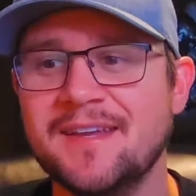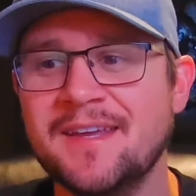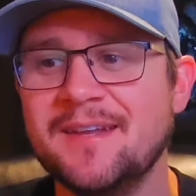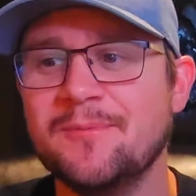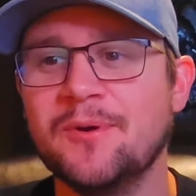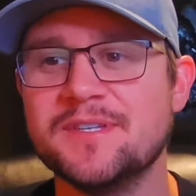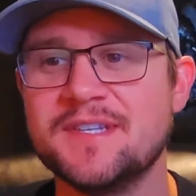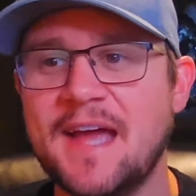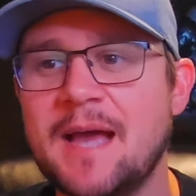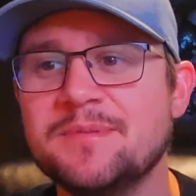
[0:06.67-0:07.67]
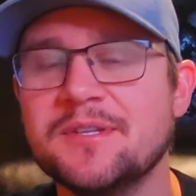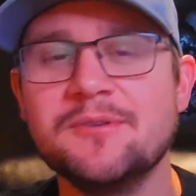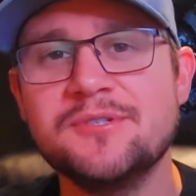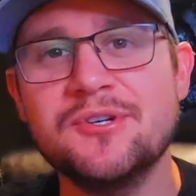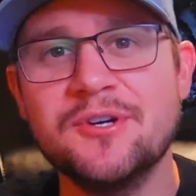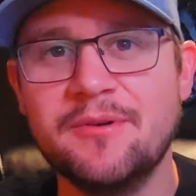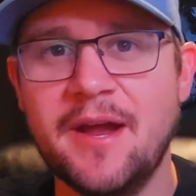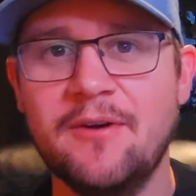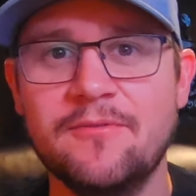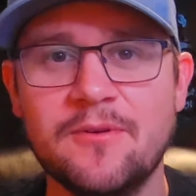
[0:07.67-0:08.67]
It was an absolute
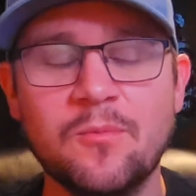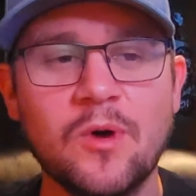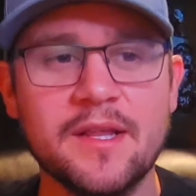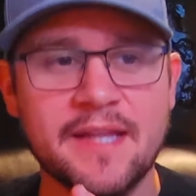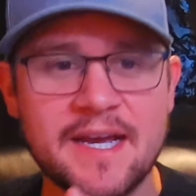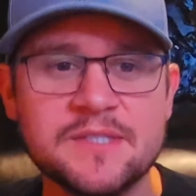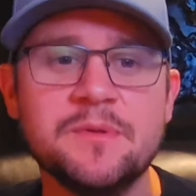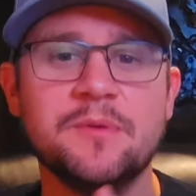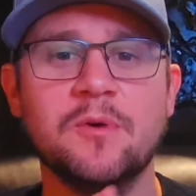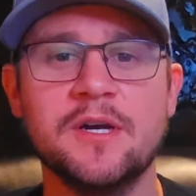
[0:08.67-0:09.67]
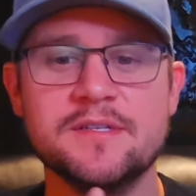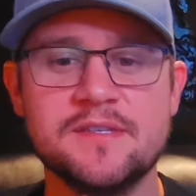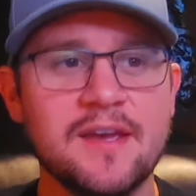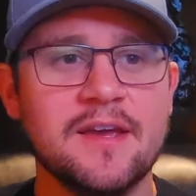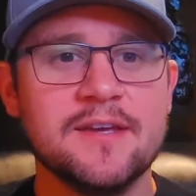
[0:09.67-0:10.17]
turnaround from what last week was.